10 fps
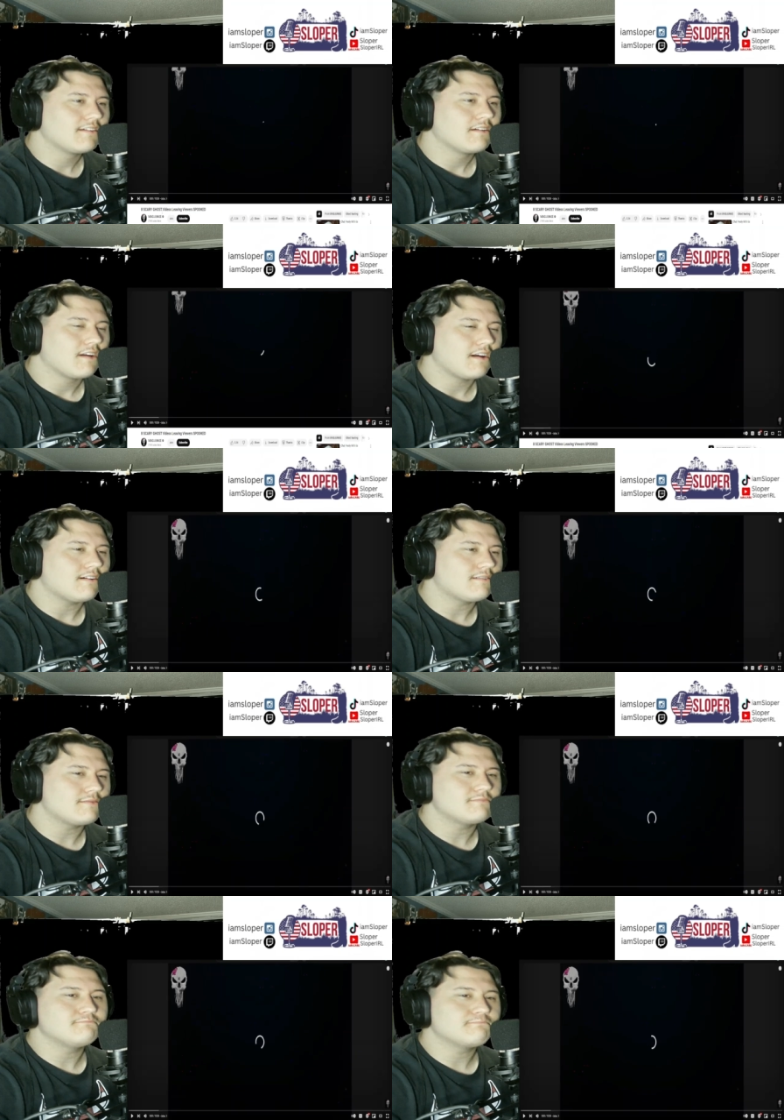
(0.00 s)

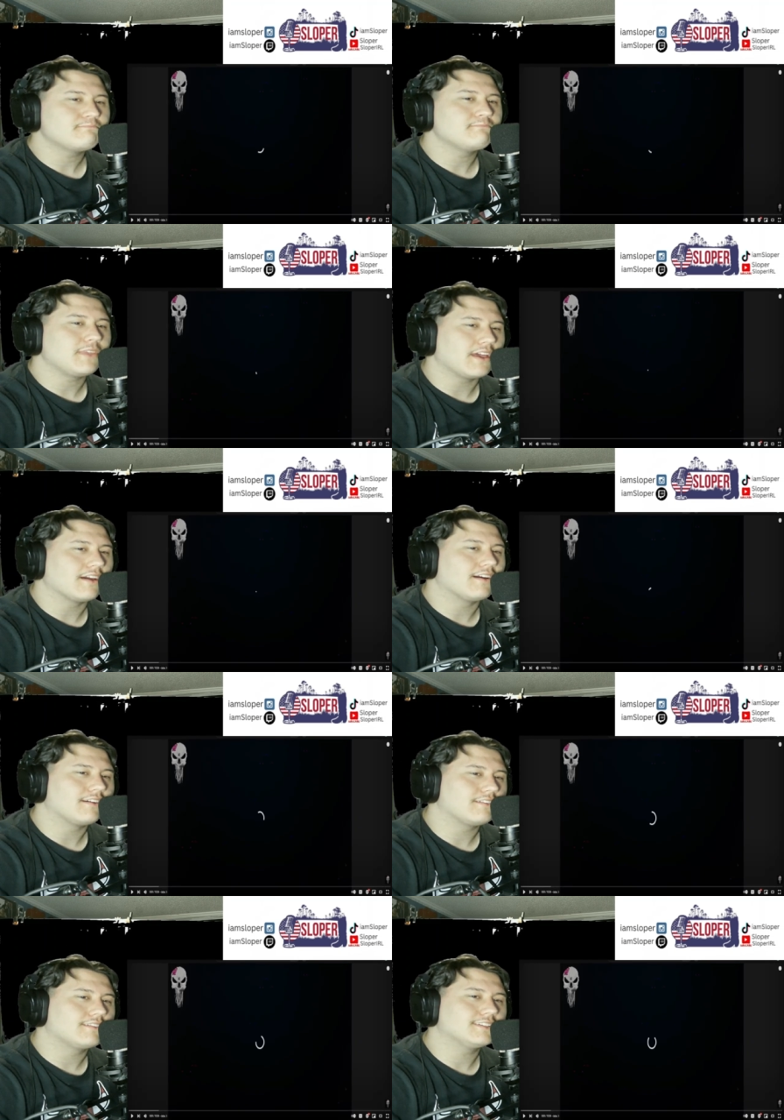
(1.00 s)
Um, yeah,
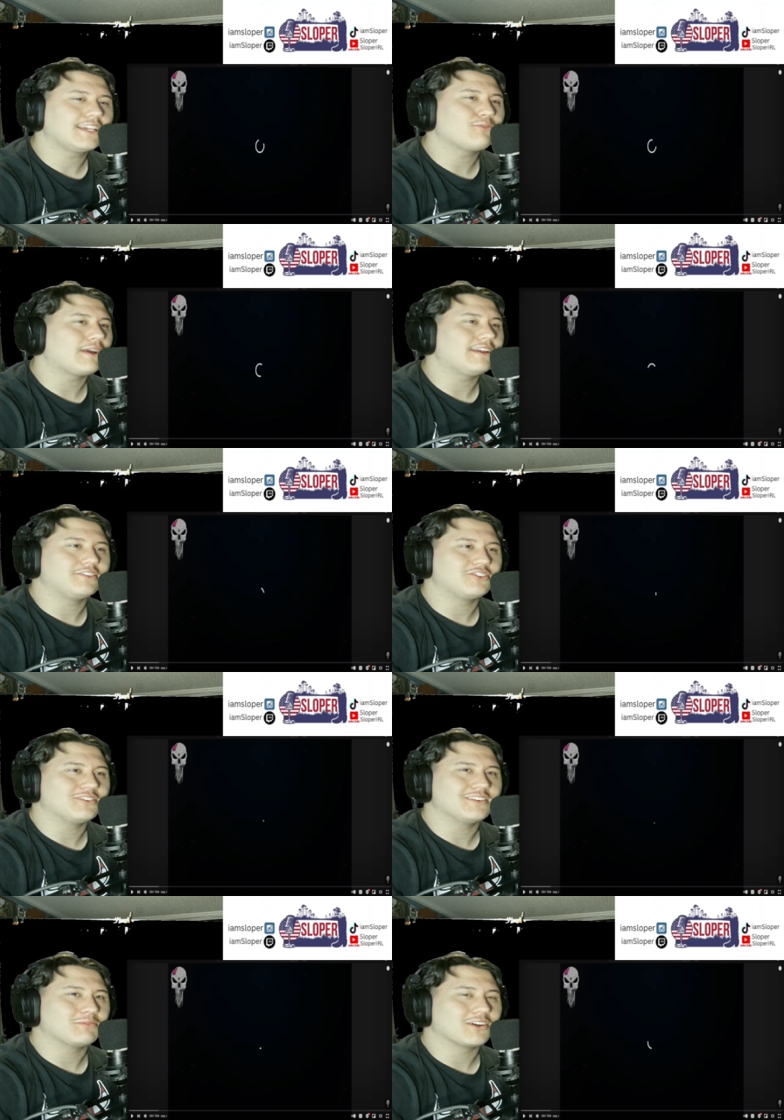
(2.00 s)
let's get right into
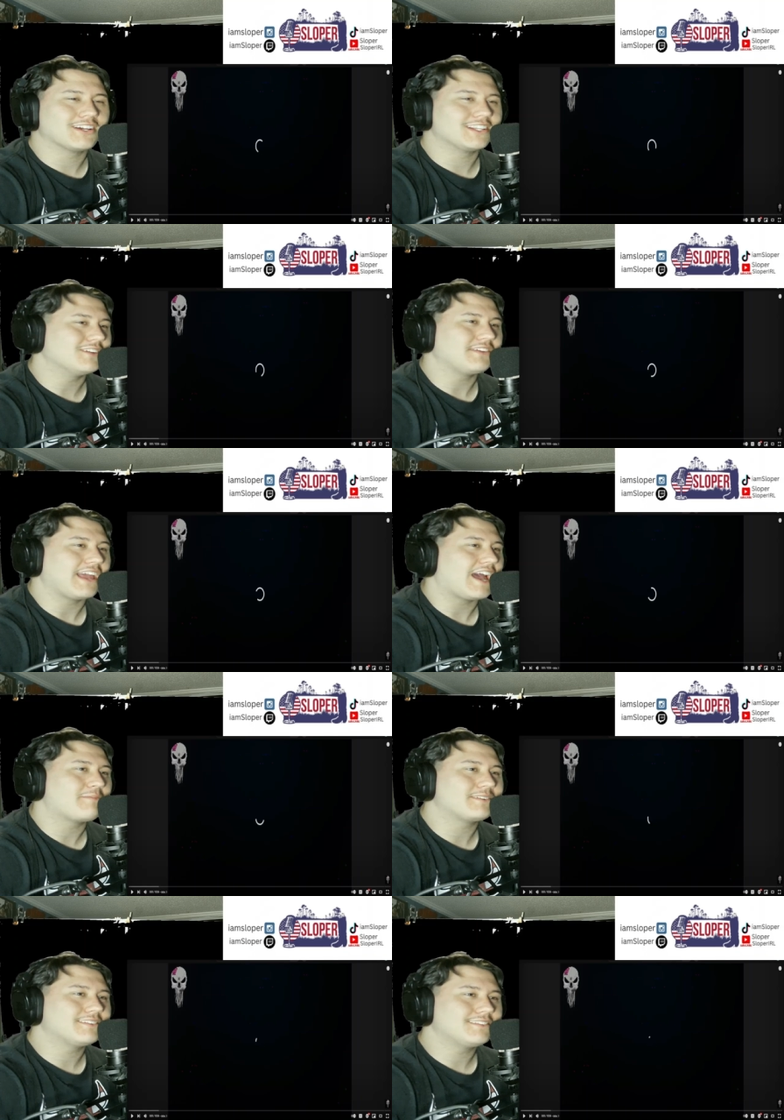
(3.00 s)
it, bro. Enough
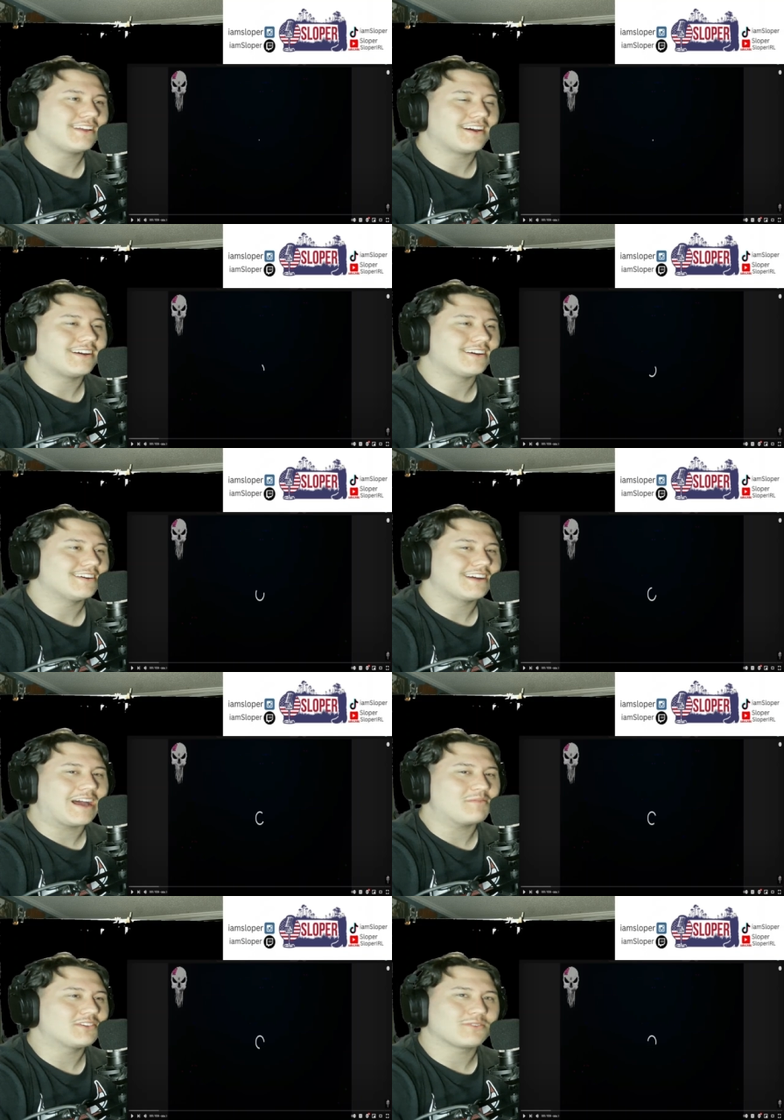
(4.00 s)
yapping. Uh,
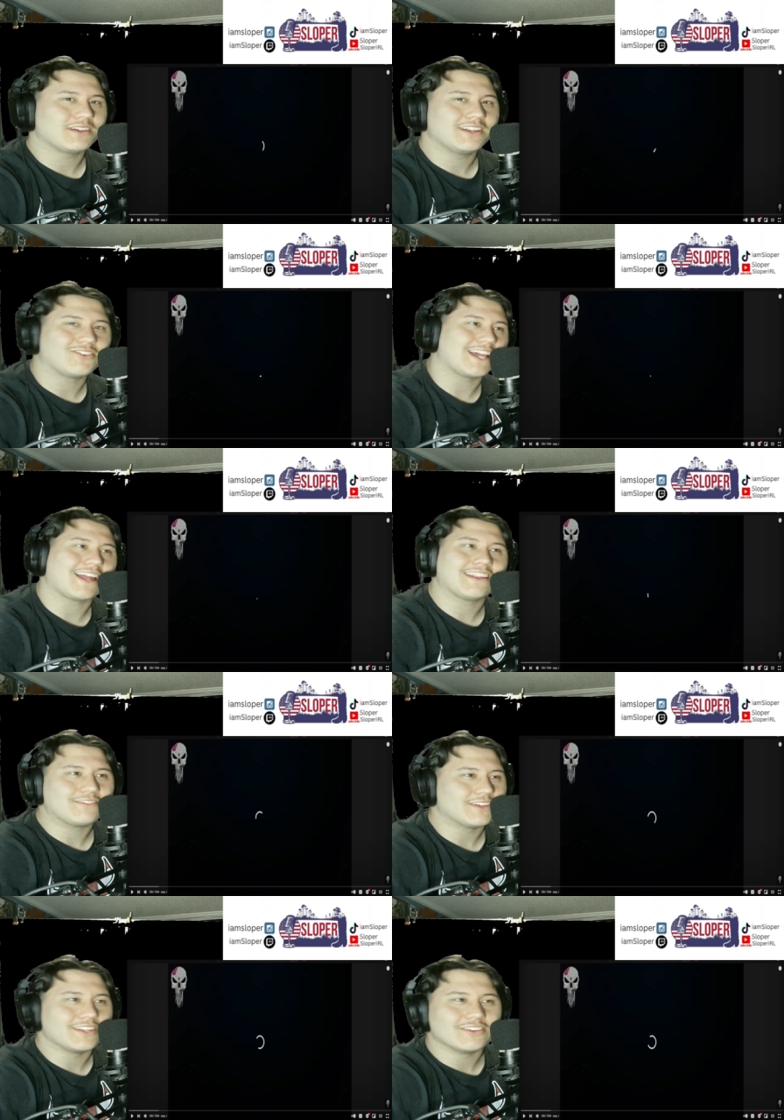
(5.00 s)
I'm just ready to react to these
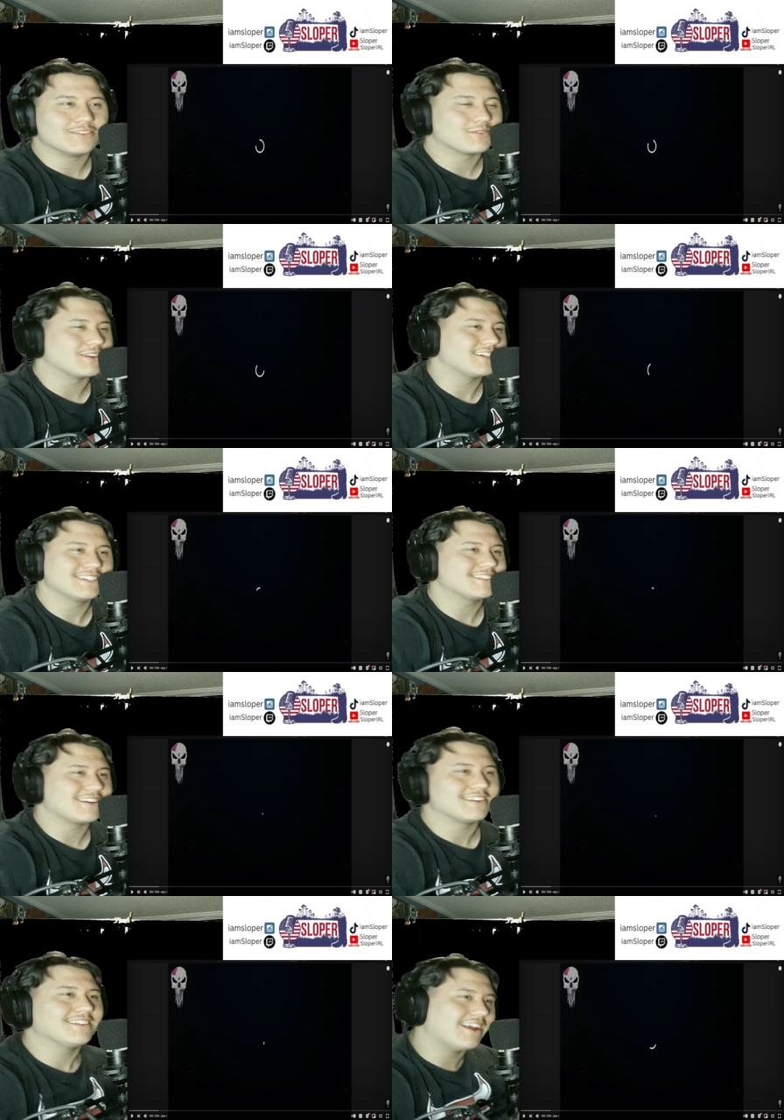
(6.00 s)
videos, bro, and get this
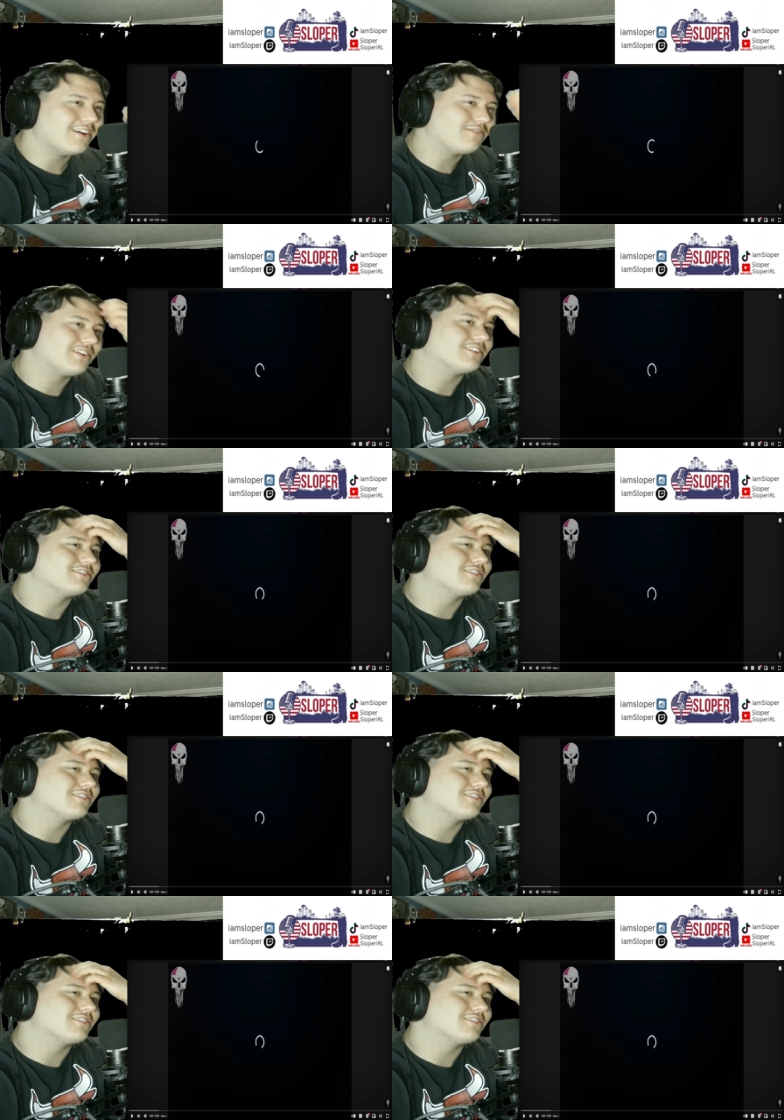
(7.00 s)
content out for y'all so y'all